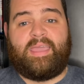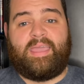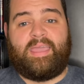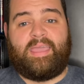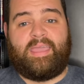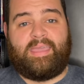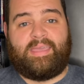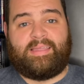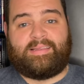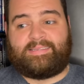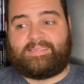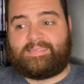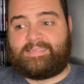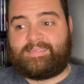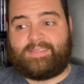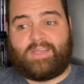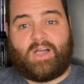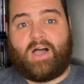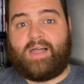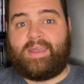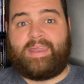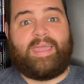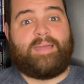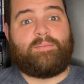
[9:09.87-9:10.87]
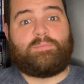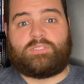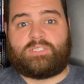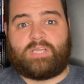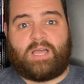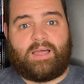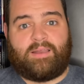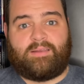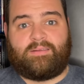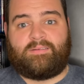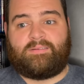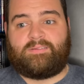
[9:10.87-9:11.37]
It's on
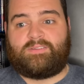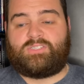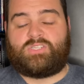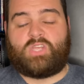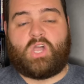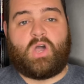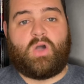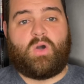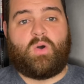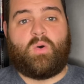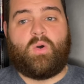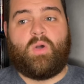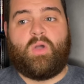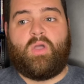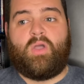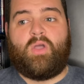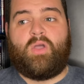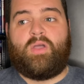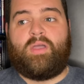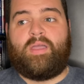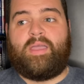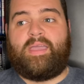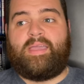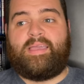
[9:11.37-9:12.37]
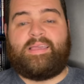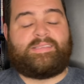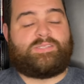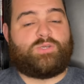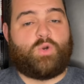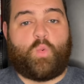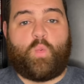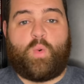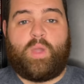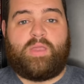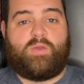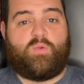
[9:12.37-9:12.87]
Amazon. So it's
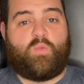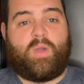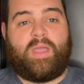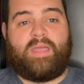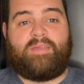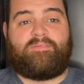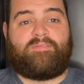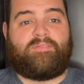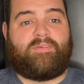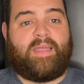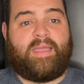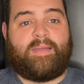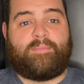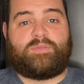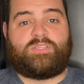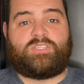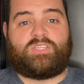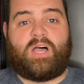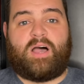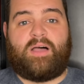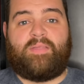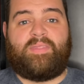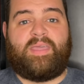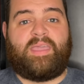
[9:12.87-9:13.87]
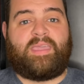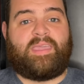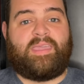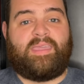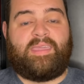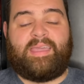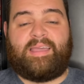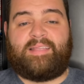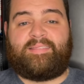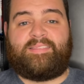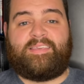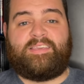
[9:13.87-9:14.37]
a win-win for Amazon. They can
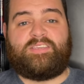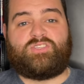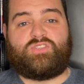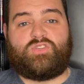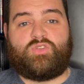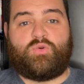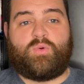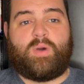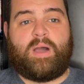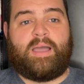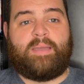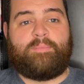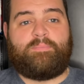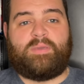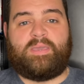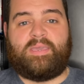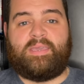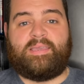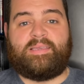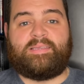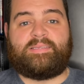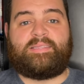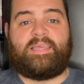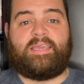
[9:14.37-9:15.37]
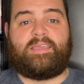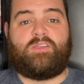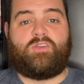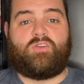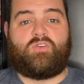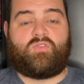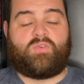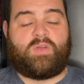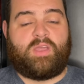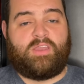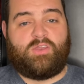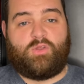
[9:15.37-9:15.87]
get these new IPs, they can
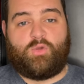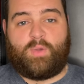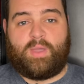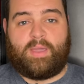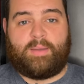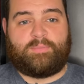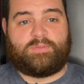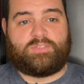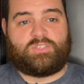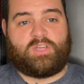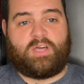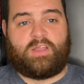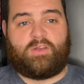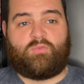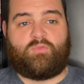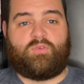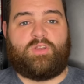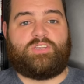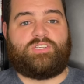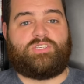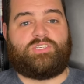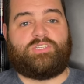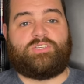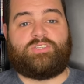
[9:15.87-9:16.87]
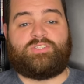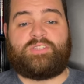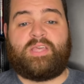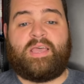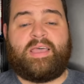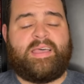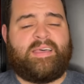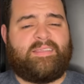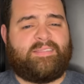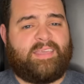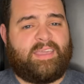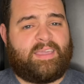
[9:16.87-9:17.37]
create new Amazon originals,
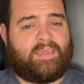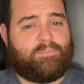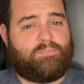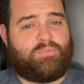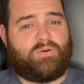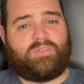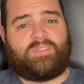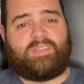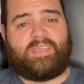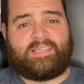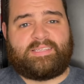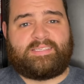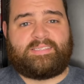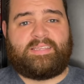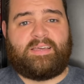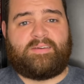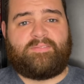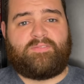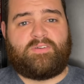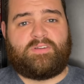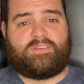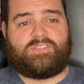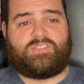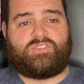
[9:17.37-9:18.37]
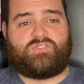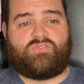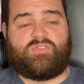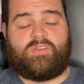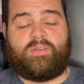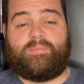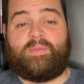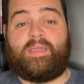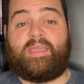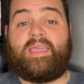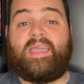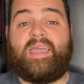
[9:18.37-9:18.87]
they can put that stuff on
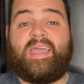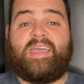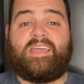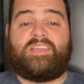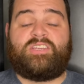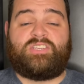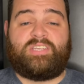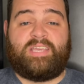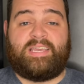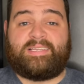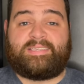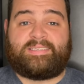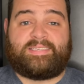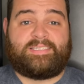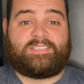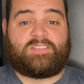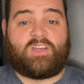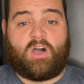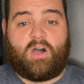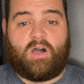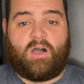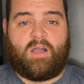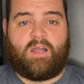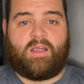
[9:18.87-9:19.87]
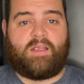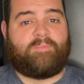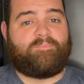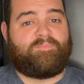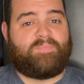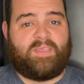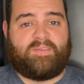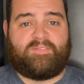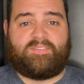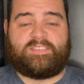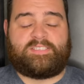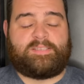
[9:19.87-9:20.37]
streaming. Chances are,
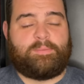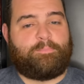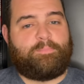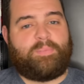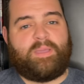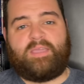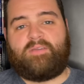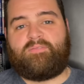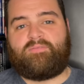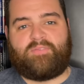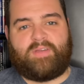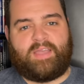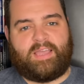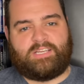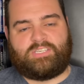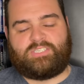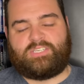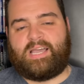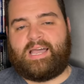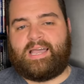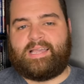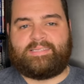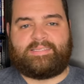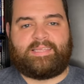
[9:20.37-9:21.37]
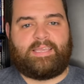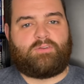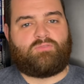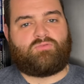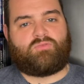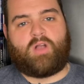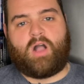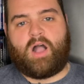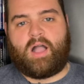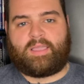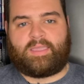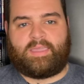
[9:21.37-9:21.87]
if it's a big franchise like
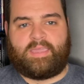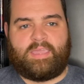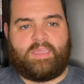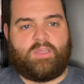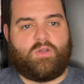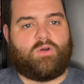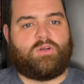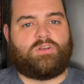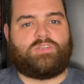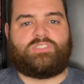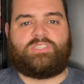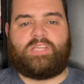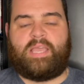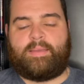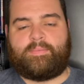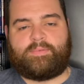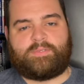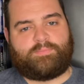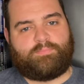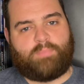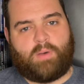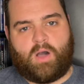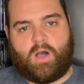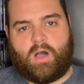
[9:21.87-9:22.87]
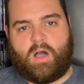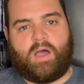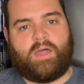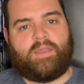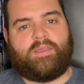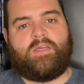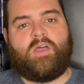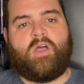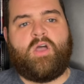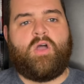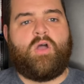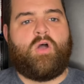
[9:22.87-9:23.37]
Rocky or James
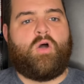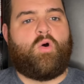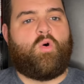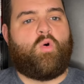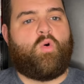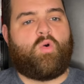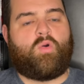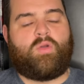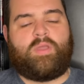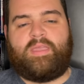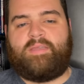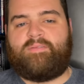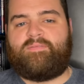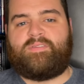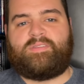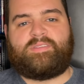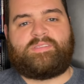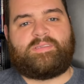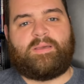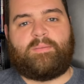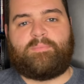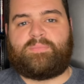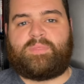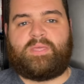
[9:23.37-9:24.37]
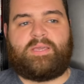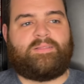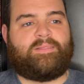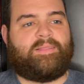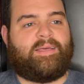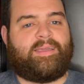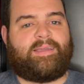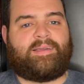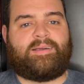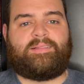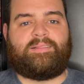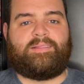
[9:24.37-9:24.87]
Bond, or even something
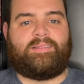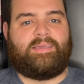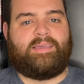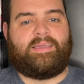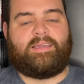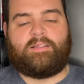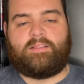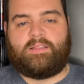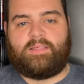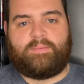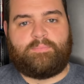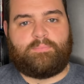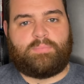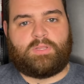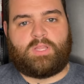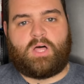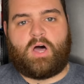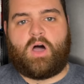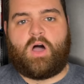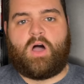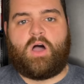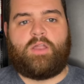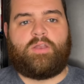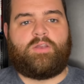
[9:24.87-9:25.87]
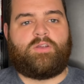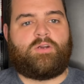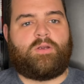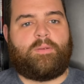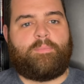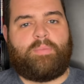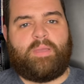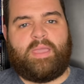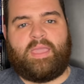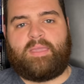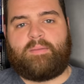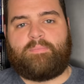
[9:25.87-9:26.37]
like a Legally Blonde or a
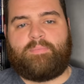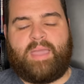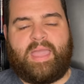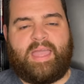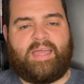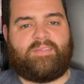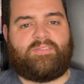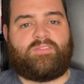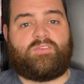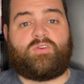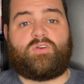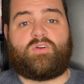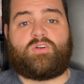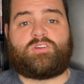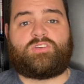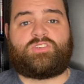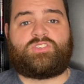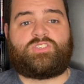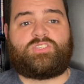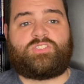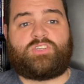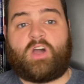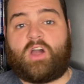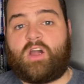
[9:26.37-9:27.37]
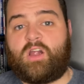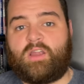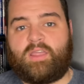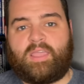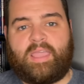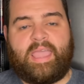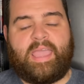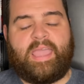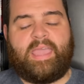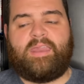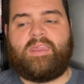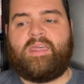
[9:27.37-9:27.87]
Pink Panther or
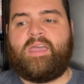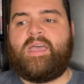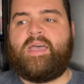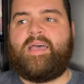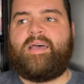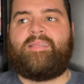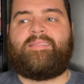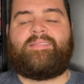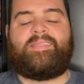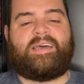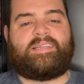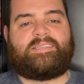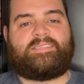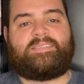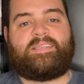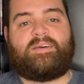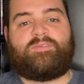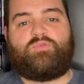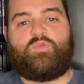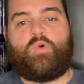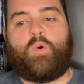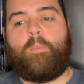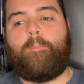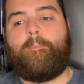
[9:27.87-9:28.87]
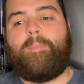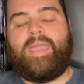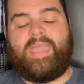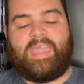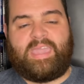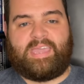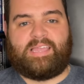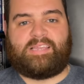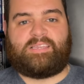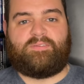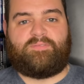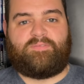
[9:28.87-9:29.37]
Stargate, that stuff will
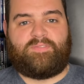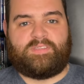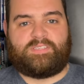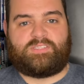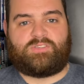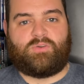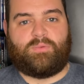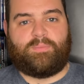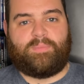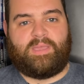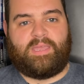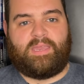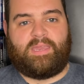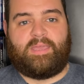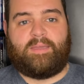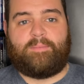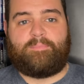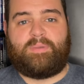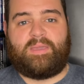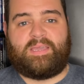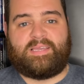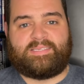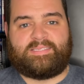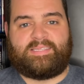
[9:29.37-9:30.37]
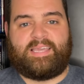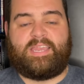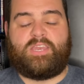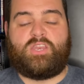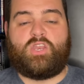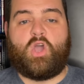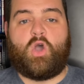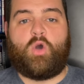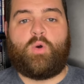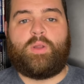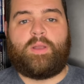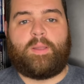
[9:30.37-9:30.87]
make it to physical media because they
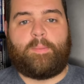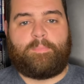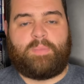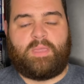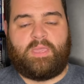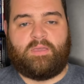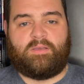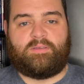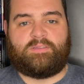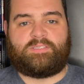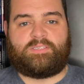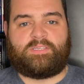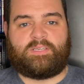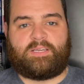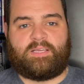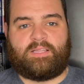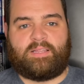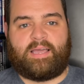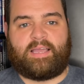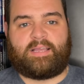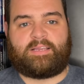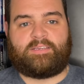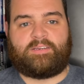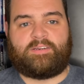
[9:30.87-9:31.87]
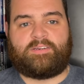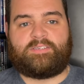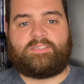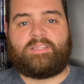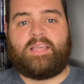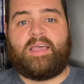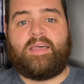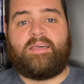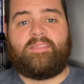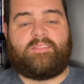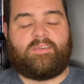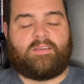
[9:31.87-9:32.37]
know it appeals to collectors.
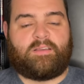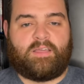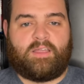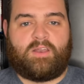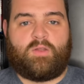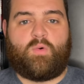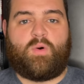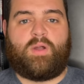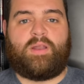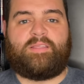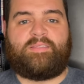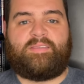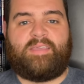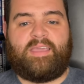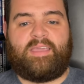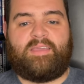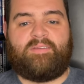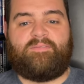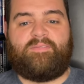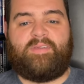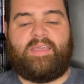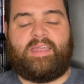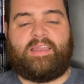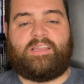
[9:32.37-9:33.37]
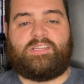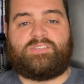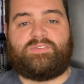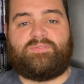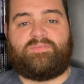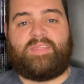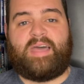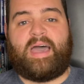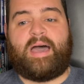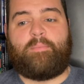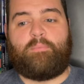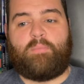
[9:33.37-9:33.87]
They're going to want to take advantage
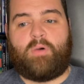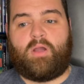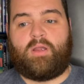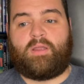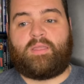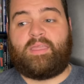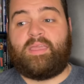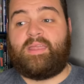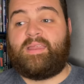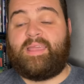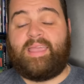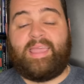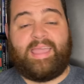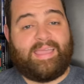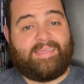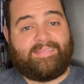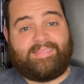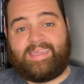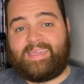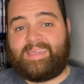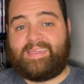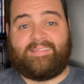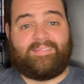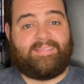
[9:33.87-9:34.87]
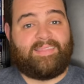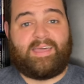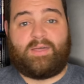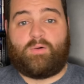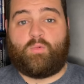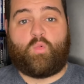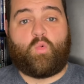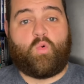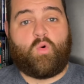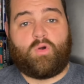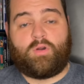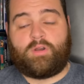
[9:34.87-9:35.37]
of that market, and they can let
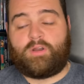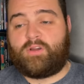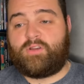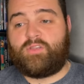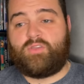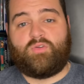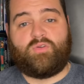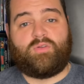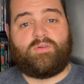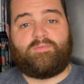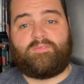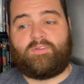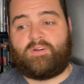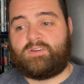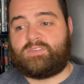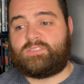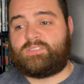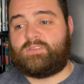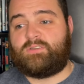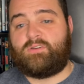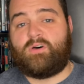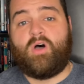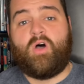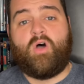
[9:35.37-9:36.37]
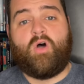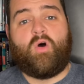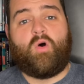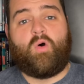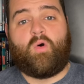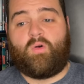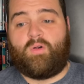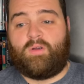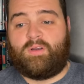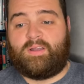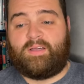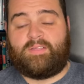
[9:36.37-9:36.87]
Warner, Universal,
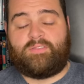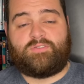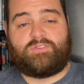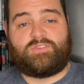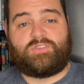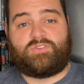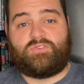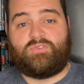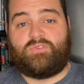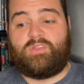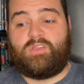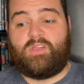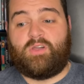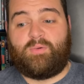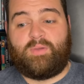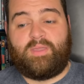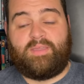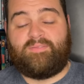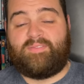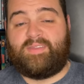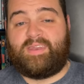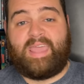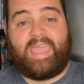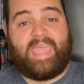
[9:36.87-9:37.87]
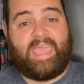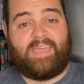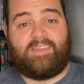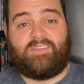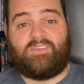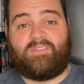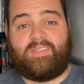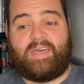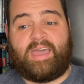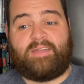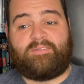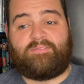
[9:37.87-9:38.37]
or another studio even
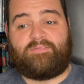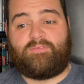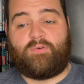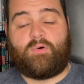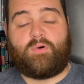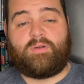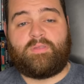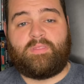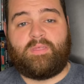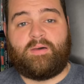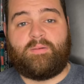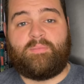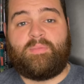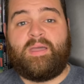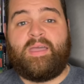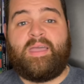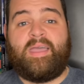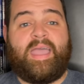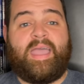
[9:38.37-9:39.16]
handle that for them.